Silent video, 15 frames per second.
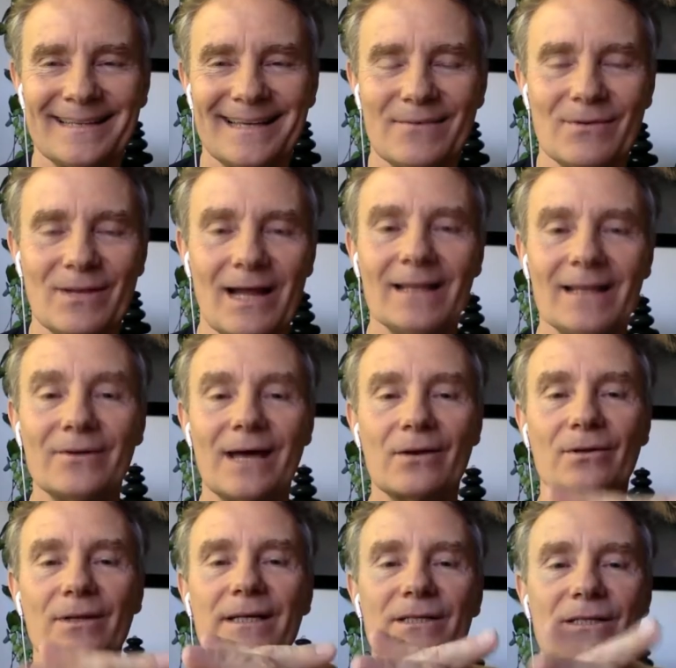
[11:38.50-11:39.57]
well, I
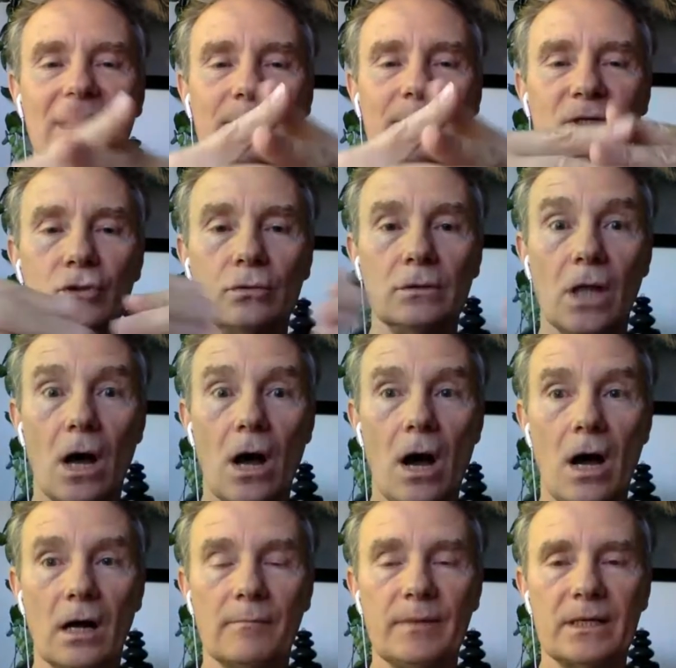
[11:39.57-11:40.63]
don't like to keep these too
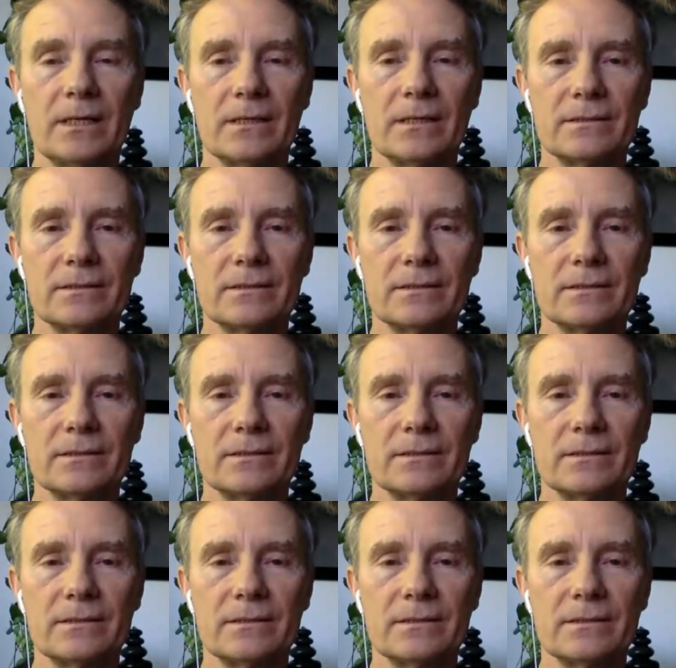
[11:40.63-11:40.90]
long because